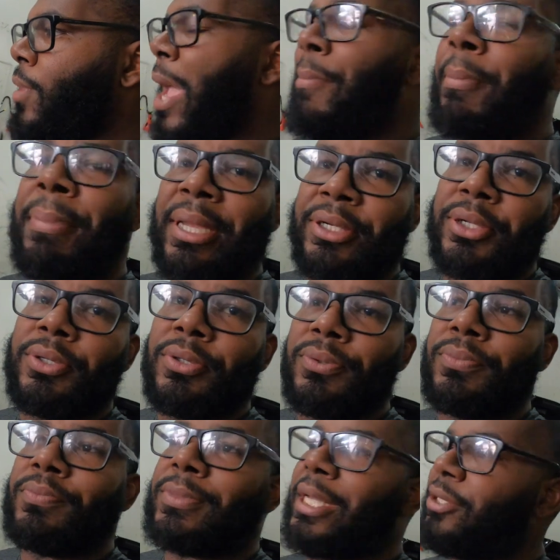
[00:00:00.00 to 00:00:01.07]
I'm a big dude,
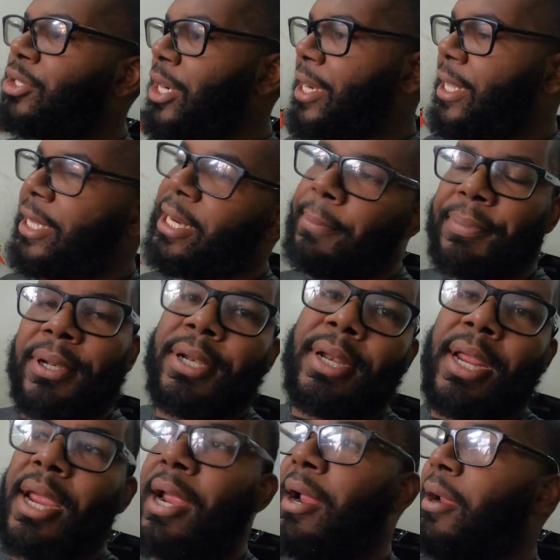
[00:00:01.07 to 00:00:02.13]
and trying to get up under
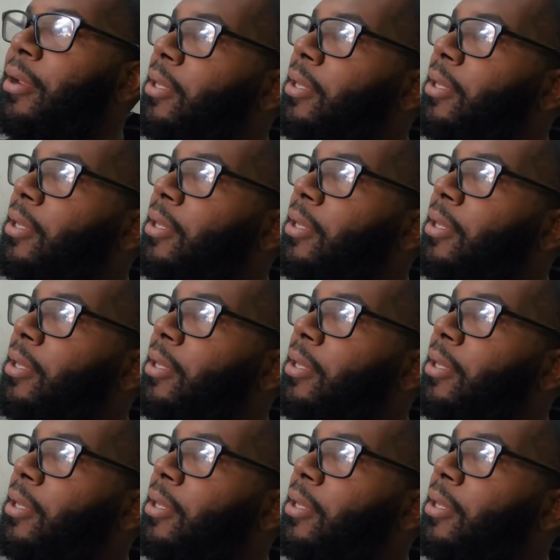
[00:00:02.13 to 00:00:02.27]
there